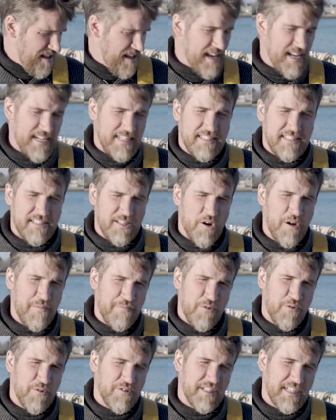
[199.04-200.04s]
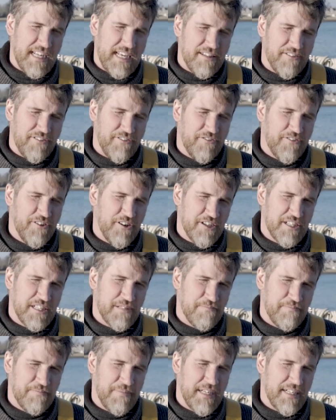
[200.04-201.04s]
It's so important to get the first
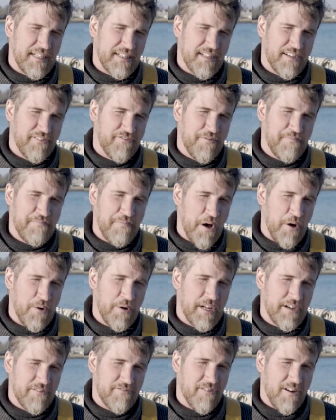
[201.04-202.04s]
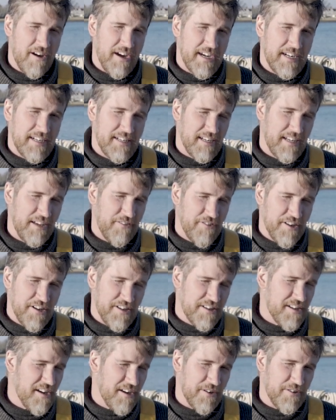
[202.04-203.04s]
bit of the bowline right. If
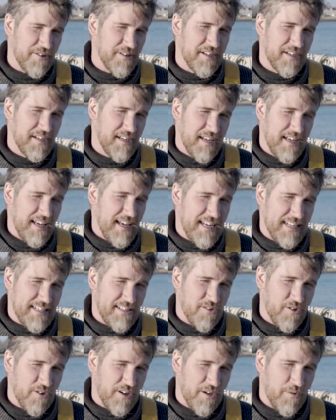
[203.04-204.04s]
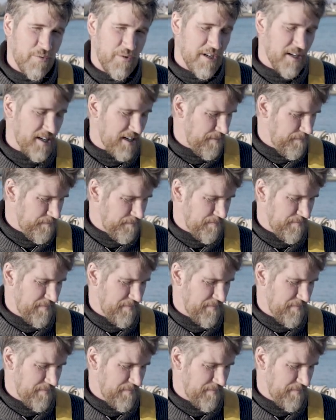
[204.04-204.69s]
you don't, it's not going to work.